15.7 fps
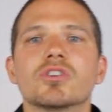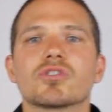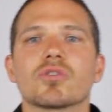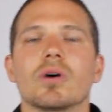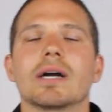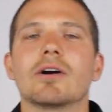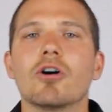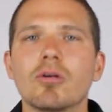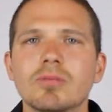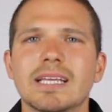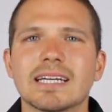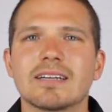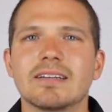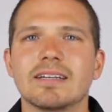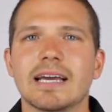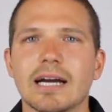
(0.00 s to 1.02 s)
So I hope
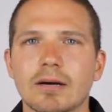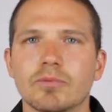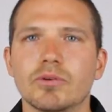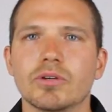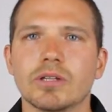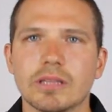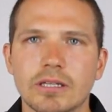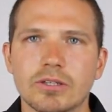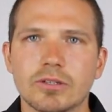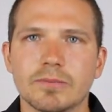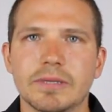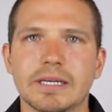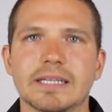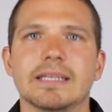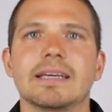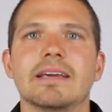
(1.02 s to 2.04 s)
that could help you a little
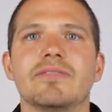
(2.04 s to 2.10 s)
bit.